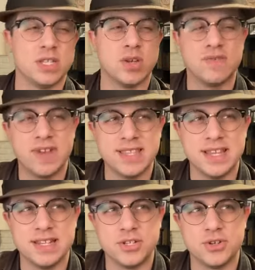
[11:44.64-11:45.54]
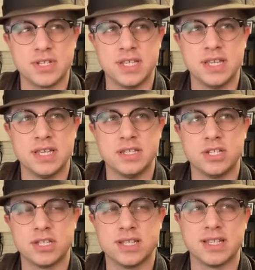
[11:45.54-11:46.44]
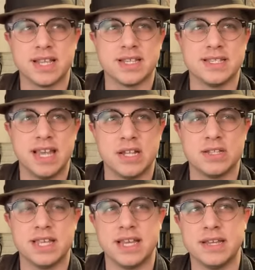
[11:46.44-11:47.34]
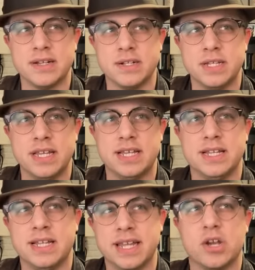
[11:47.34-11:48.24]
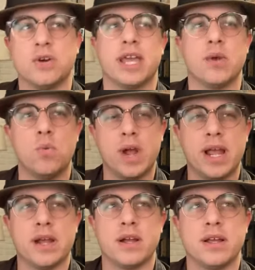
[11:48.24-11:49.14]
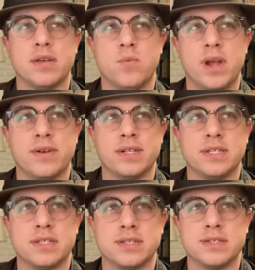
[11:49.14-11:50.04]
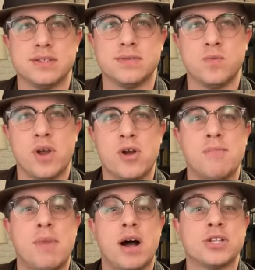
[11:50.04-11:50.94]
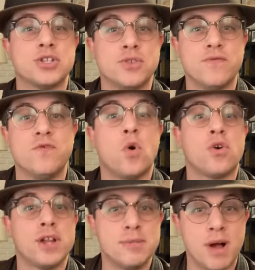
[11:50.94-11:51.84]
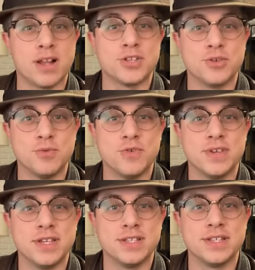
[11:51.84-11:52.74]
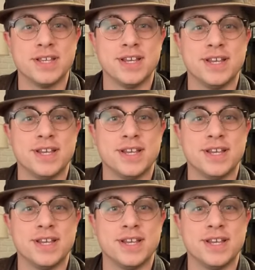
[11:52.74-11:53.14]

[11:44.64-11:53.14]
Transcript: So I find that interesting, just as like a telltale, like, okay, where are foreign monster movies